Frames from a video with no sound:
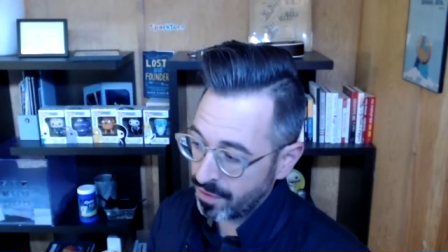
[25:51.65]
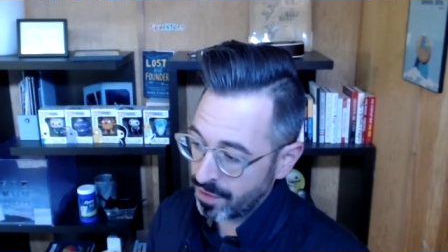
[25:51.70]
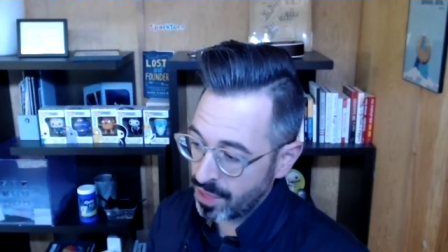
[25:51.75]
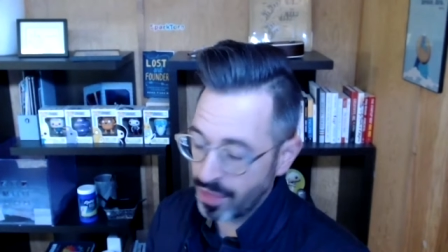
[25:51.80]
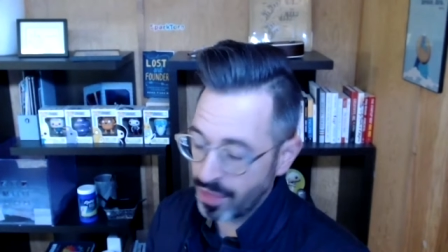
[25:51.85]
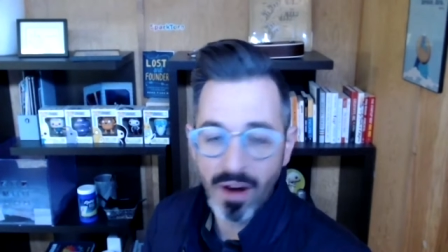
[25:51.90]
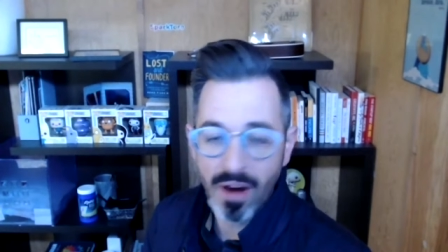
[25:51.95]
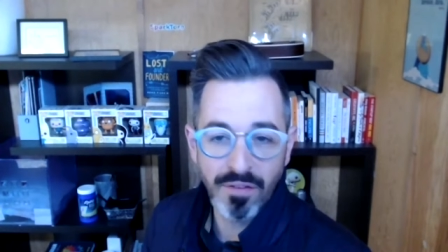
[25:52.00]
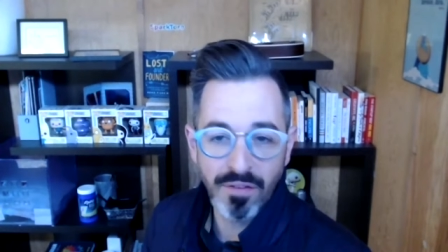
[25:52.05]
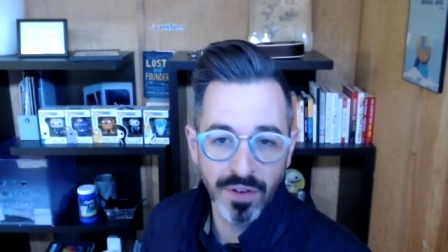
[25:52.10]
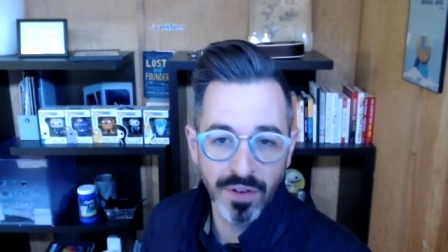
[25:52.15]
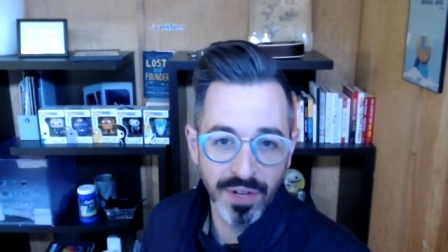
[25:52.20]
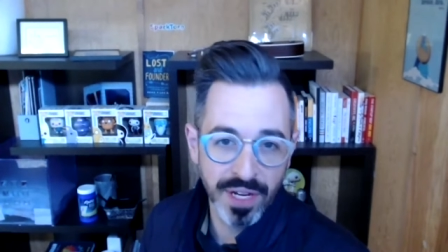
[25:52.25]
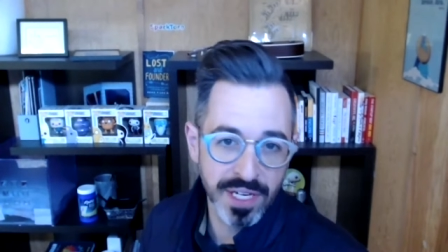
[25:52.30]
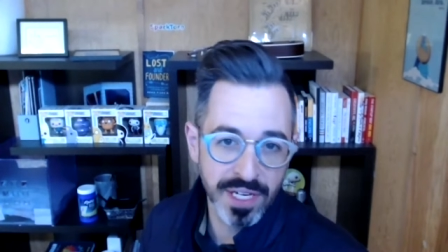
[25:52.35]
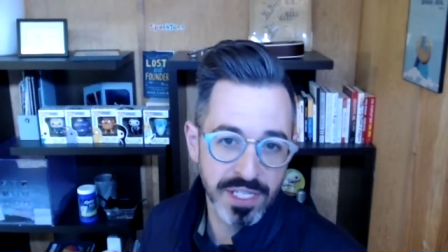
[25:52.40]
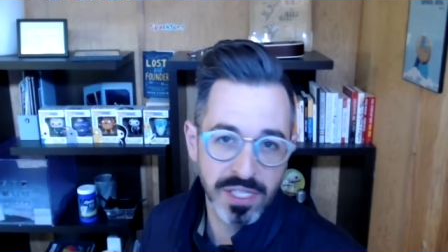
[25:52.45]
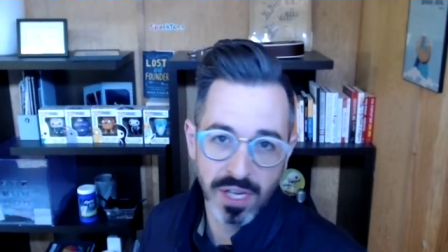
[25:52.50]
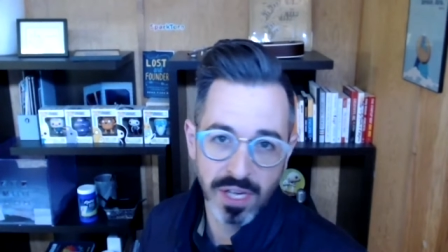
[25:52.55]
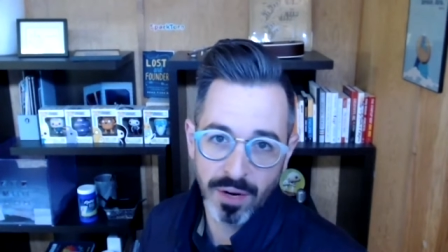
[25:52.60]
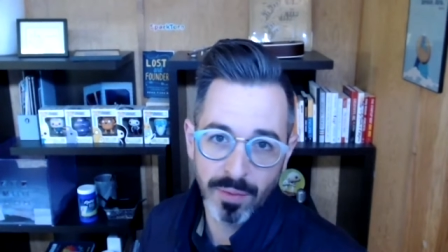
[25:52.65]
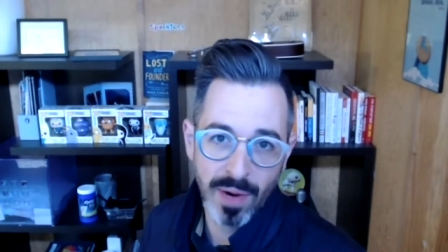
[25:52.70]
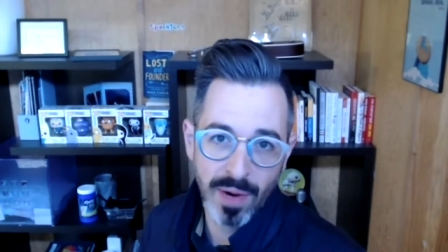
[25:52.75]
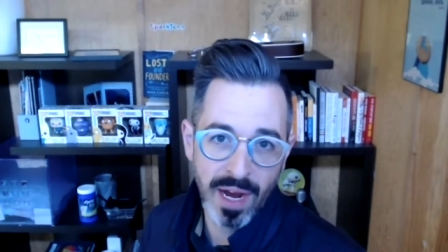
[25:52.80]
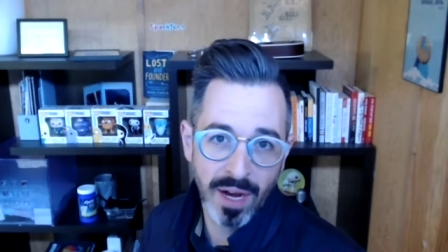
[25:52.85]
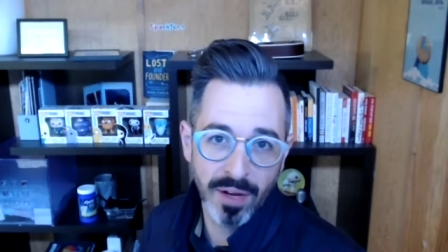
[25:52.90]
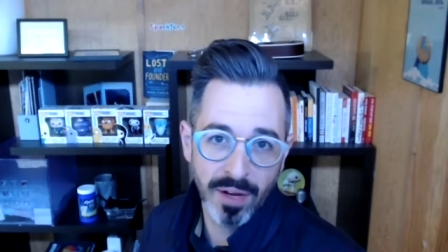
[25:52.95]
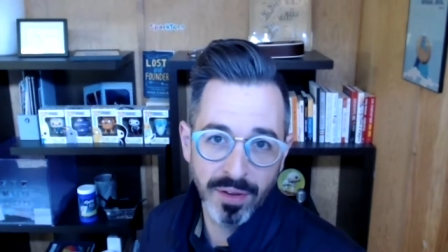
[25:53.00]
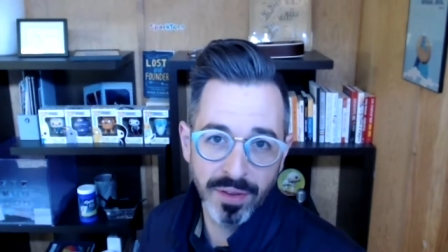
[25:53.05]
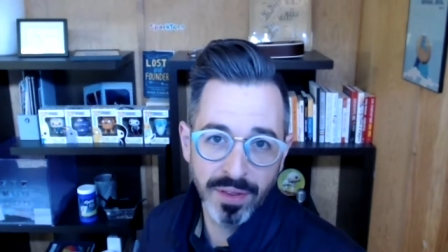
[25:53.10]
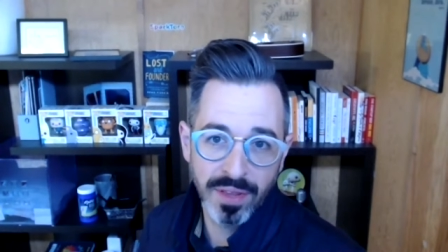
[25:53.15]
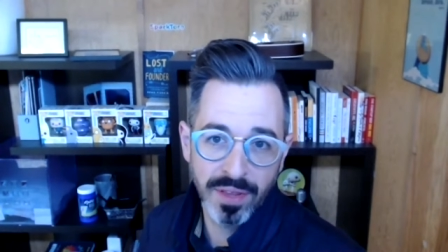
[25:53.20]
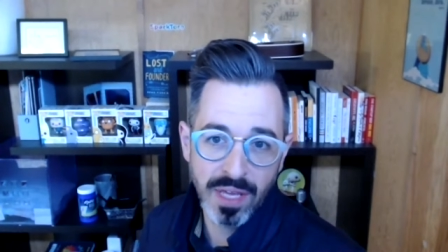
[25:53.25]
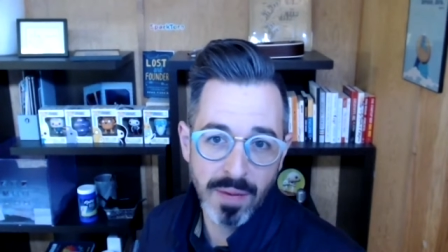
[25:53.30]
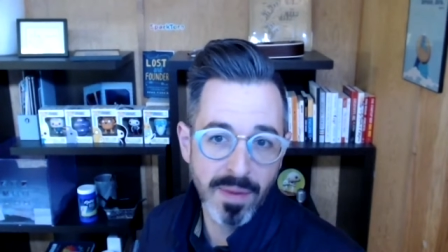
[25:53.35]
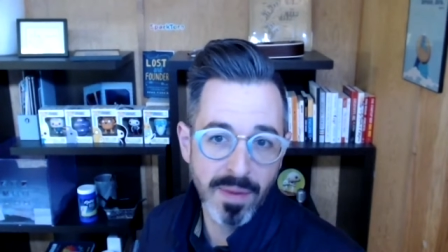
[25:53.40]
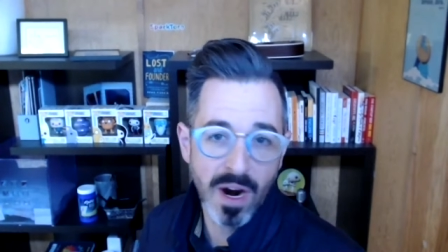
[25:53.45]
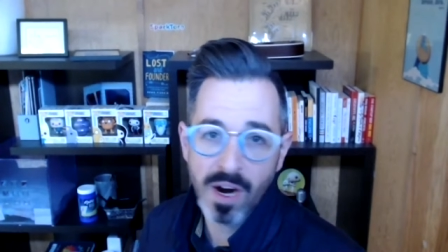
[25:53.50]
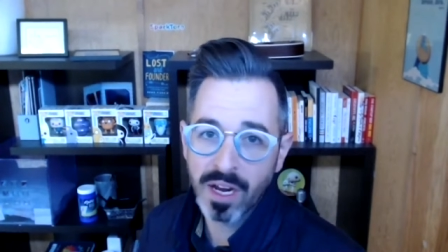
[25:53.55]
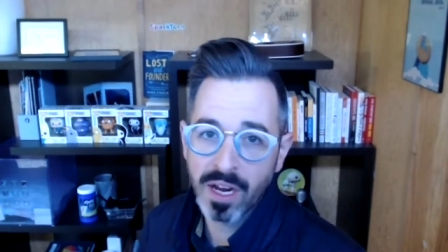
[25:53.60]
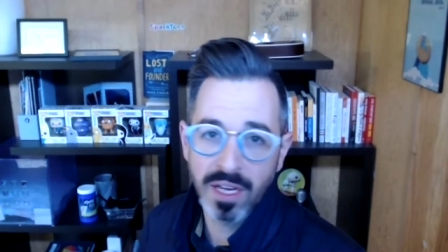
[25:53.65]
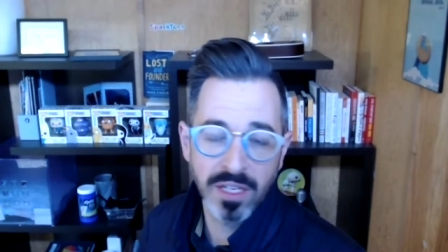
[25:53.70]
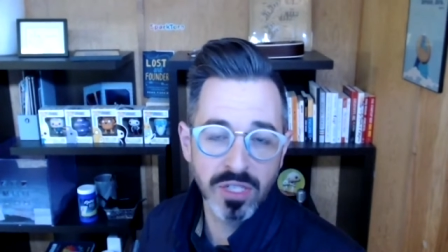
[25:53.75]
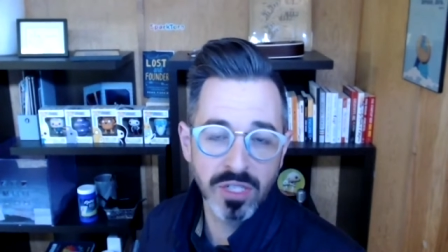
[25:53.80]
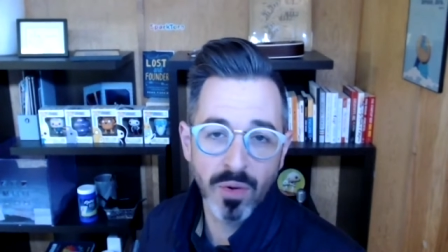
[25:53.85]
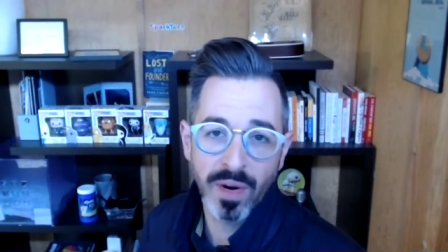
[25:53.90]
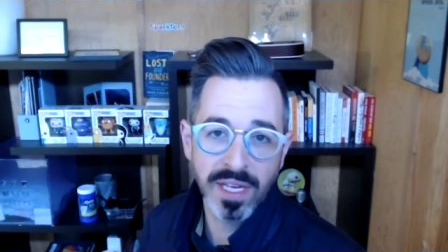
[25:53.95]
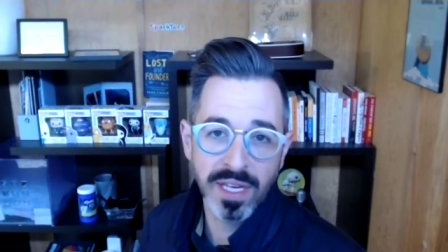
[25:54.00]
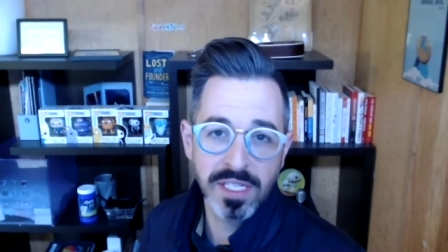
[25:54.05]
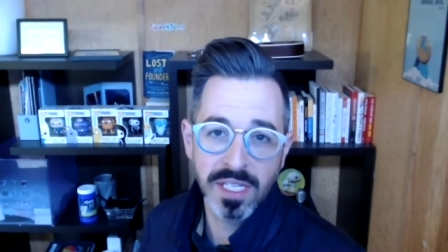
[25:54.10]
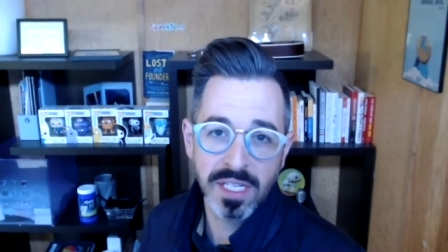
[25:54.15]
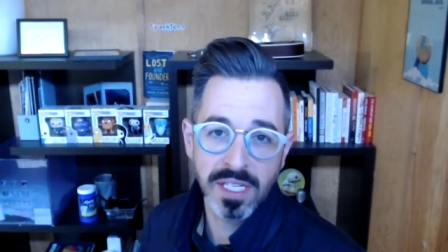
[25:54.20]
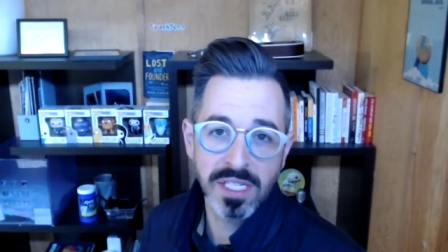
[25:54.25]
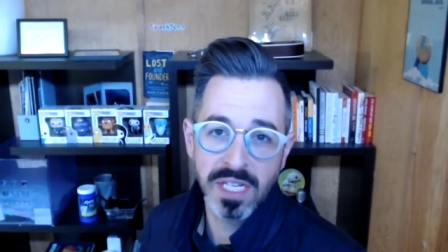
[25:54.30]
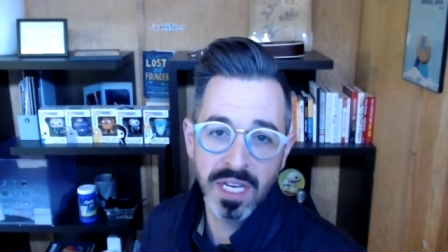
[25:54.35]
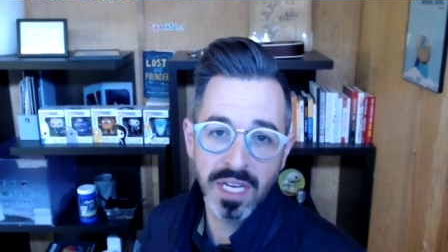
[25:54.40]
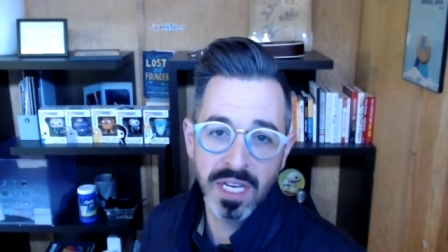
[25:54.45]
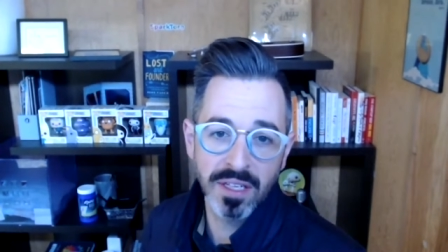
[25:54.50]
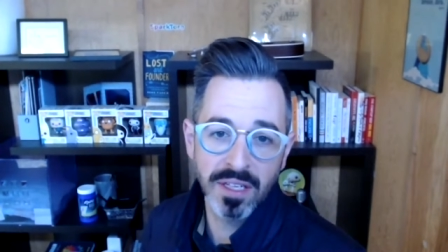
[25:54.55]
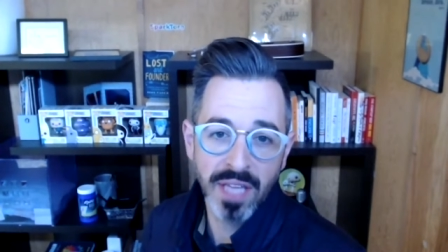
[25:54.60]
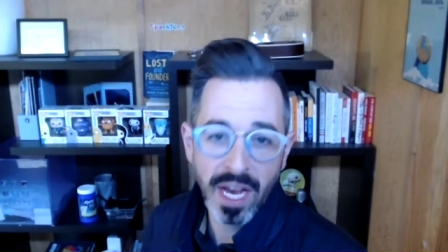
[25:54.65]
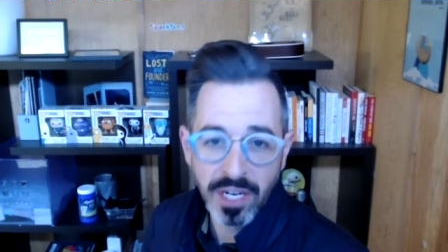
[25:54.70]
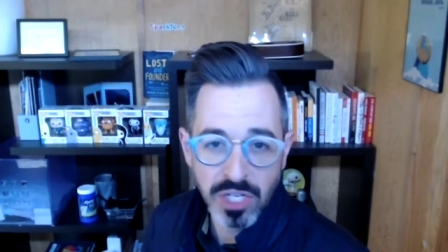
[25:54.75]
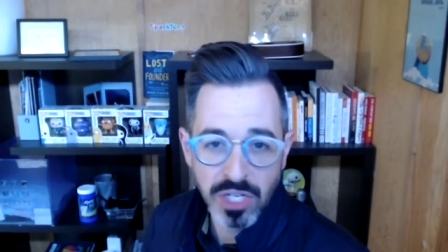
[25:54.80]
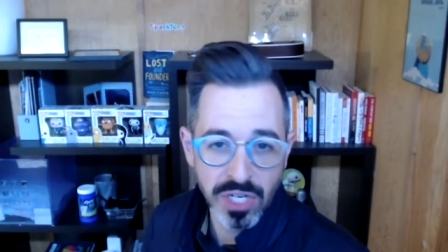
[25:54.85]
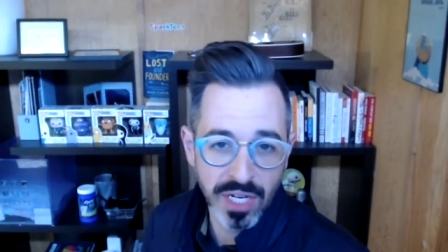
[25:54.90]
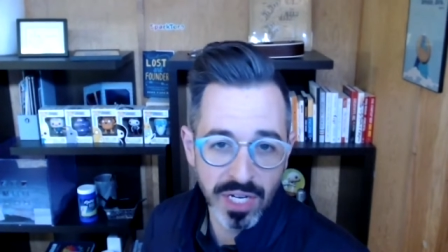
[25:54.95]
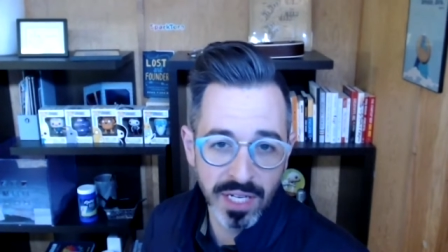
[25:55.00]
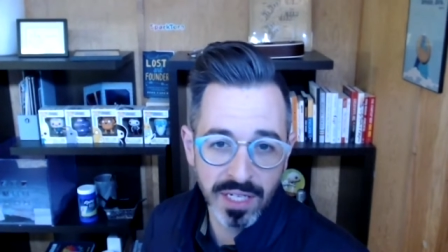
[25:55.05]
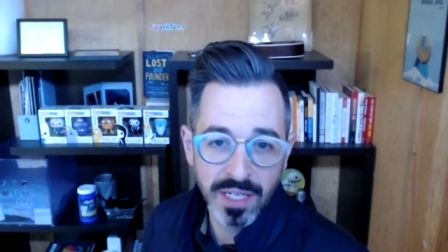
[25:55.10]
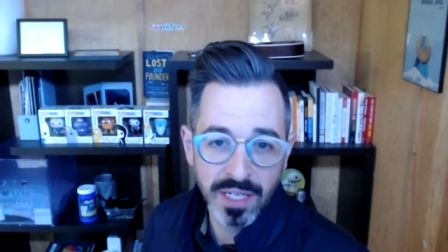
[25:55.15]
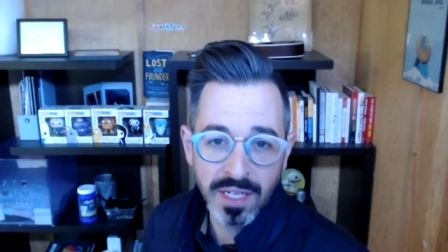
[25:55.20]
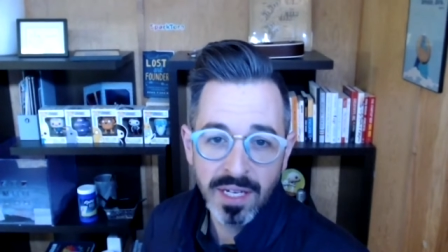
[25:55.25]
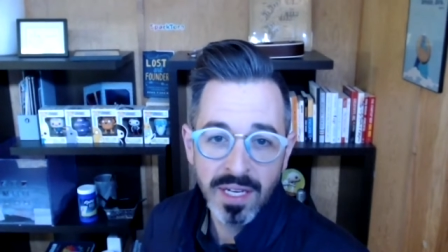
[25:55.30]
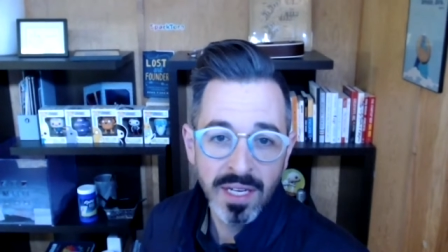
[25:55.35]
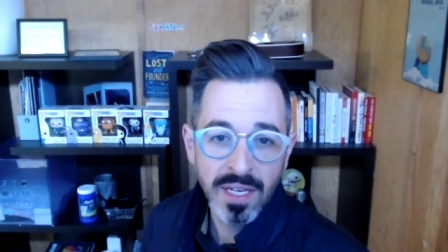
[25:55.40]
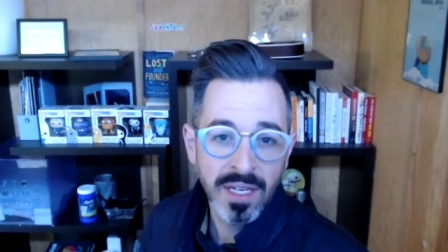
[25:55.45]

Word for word: thoughtfulness around the American 2016 election mm-hmm.